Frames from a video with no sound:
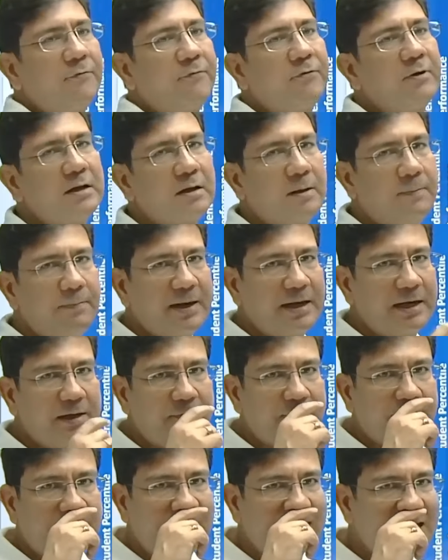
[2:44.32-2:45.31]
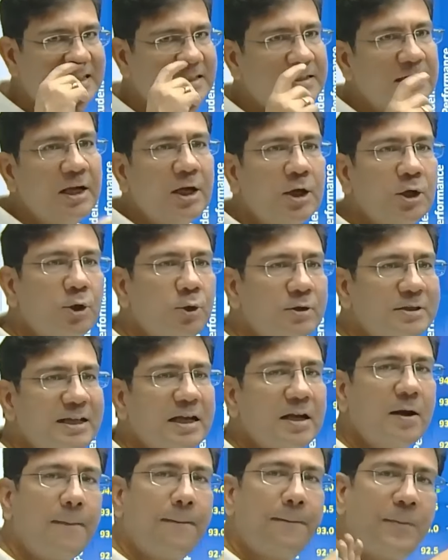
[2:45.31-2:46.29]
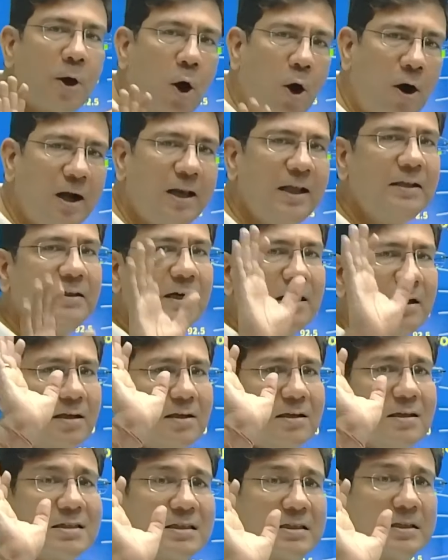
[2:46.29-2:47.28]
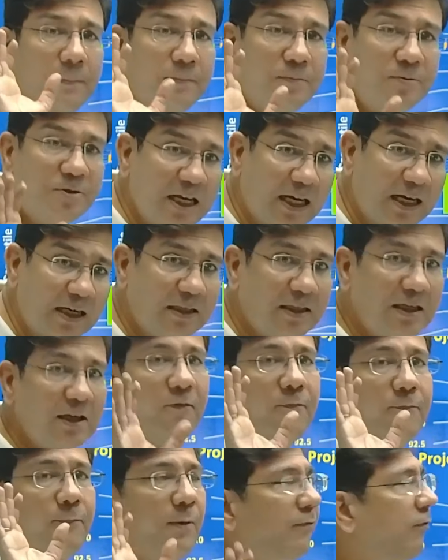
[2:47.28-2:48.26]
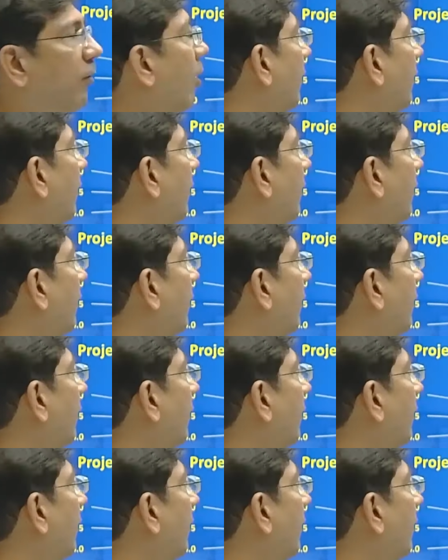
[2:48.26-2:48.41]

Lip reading: in different competitive tests using purely the subjective